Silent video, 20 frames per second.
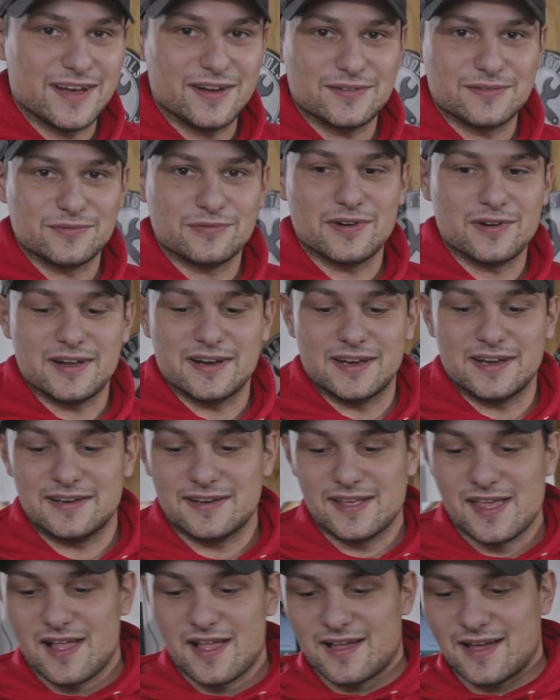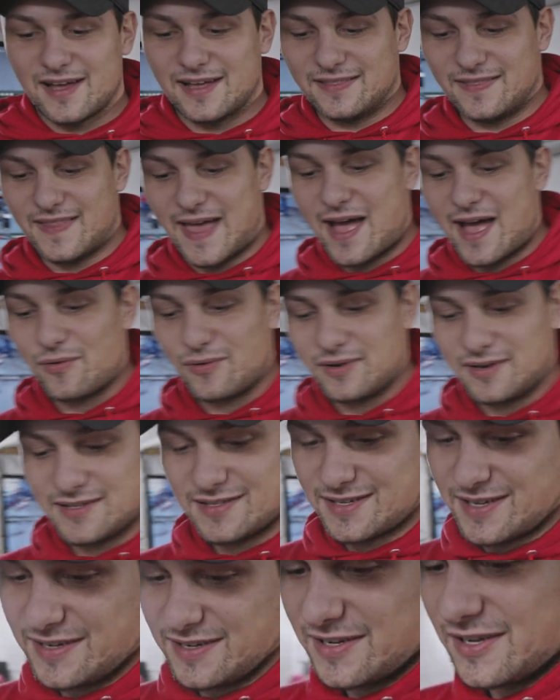out running, and that one is
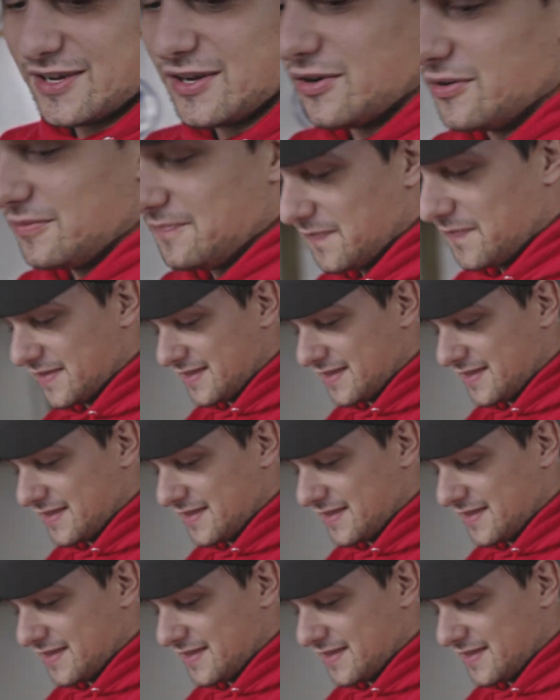gonna go,